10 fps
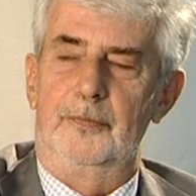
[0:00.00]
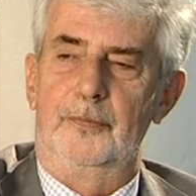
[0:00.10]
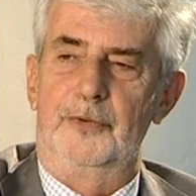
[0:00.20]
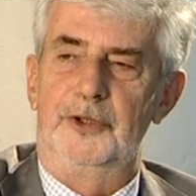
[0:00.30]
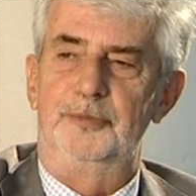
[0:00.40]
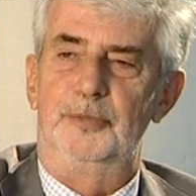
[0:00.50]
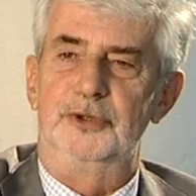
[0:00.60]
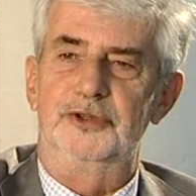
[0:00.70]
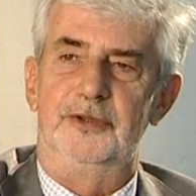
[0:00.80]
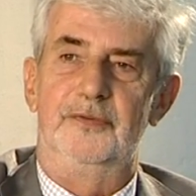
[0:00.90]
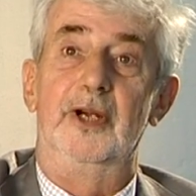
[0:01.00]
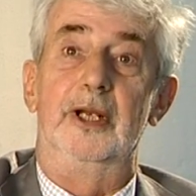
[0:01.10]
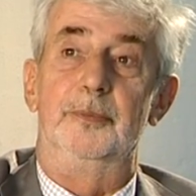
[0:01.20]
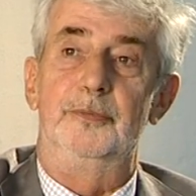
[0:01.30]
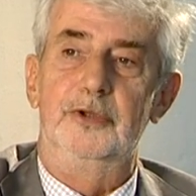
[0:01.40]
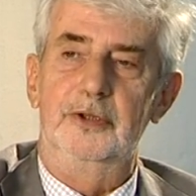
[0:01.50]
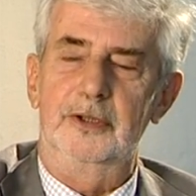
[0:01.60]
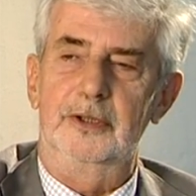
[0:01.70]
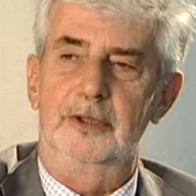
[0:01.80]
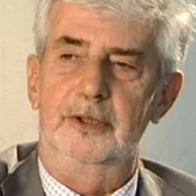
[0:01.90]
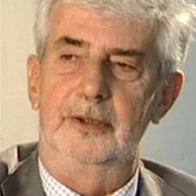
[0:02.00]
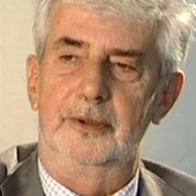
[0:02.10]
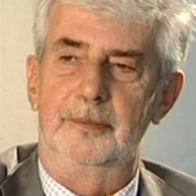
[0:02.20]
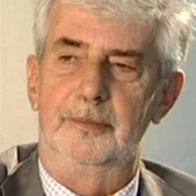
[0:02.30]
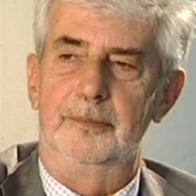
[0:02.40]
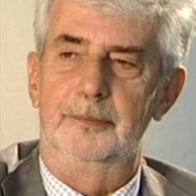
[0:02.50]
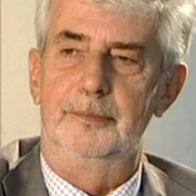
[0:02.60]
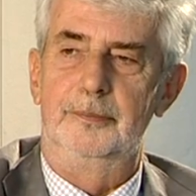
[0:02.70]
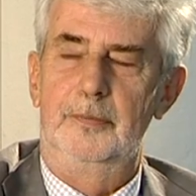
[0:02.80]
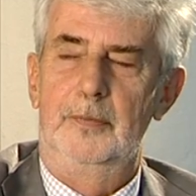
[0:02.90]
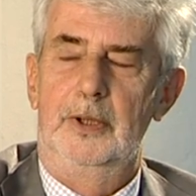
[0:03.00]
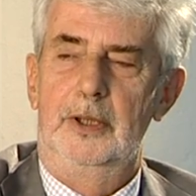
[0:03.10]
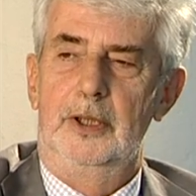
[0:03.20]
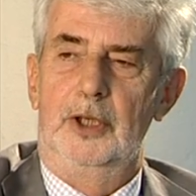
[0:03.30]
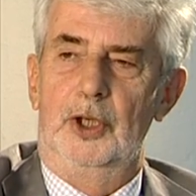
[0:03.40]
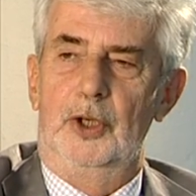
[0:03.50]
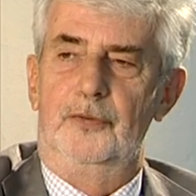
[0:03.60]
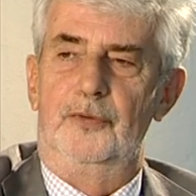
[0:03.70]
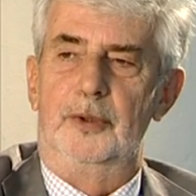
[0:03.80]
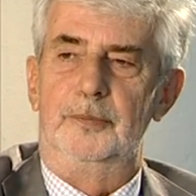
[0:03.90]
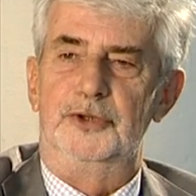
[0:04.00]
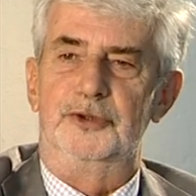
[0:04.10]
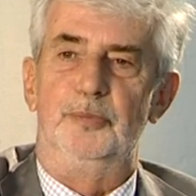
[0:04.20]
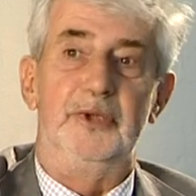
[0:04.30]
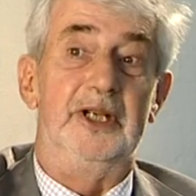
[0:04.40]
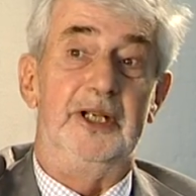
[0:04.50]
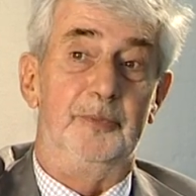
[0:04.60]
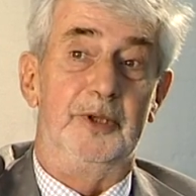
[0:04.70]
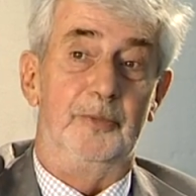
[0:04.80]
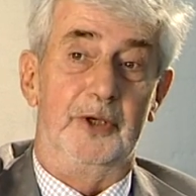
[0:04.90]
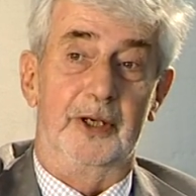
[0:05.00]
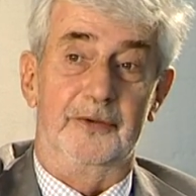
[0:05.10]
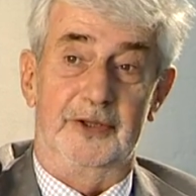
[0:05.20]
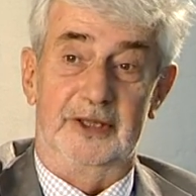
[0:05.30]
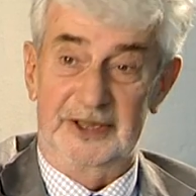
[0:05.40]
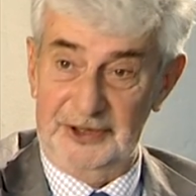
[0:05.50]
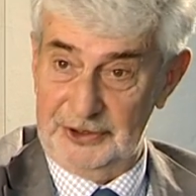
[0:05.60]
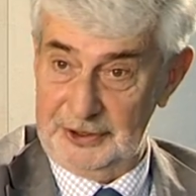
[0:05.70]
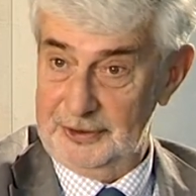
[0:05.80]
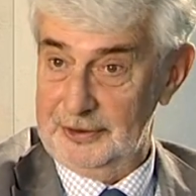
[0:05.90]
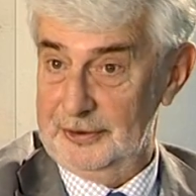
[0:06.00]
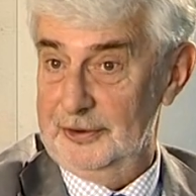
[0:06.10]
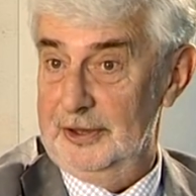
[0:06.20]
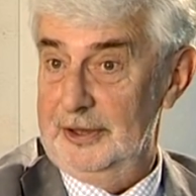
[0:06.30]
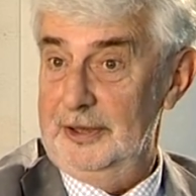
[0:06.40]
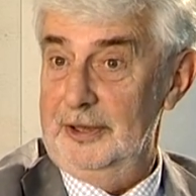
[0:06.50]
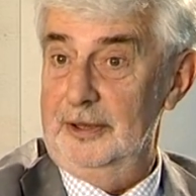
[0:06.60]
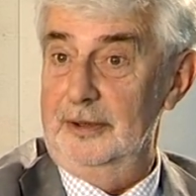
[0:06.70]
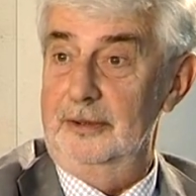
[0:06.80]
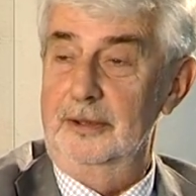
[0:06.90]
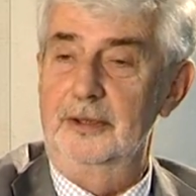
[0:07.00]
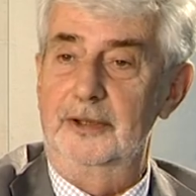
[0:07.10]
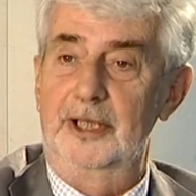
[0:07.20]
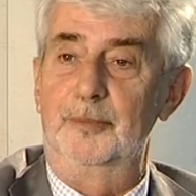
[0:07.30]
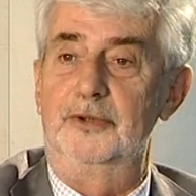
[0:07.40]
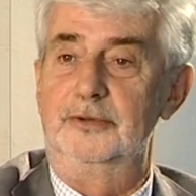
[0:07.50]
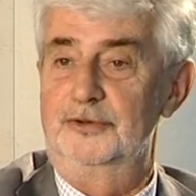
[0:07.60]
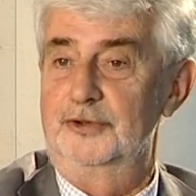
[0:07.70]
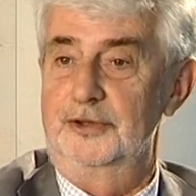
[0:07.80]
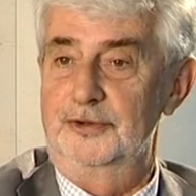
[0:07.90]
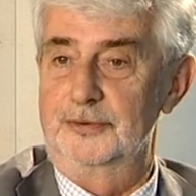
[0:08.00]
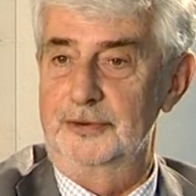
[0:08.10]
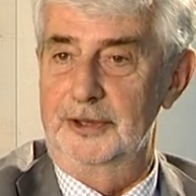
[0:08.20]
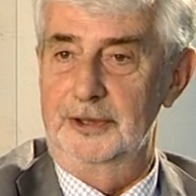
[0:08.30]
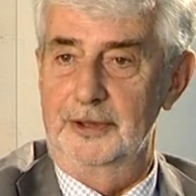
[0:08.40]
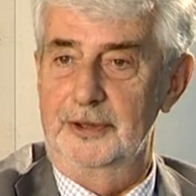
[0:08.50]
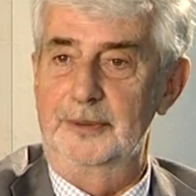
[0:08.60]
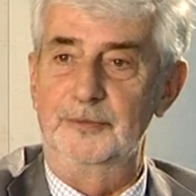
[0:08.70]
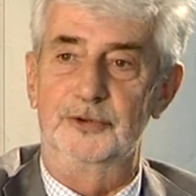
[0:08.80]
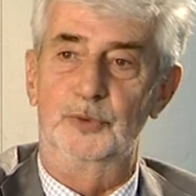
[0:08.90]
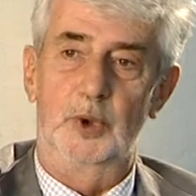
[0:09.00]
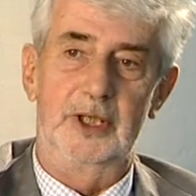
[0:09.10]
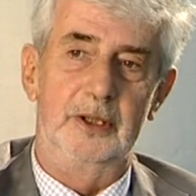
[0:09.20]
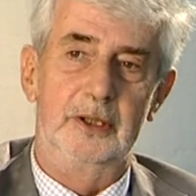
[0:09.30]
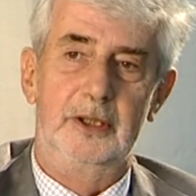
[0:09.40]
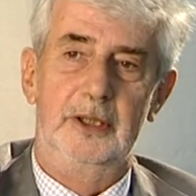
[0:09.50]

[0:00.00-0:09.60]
these books developed from just merely a bibliographic listing to containing chemical structural diagrams as well.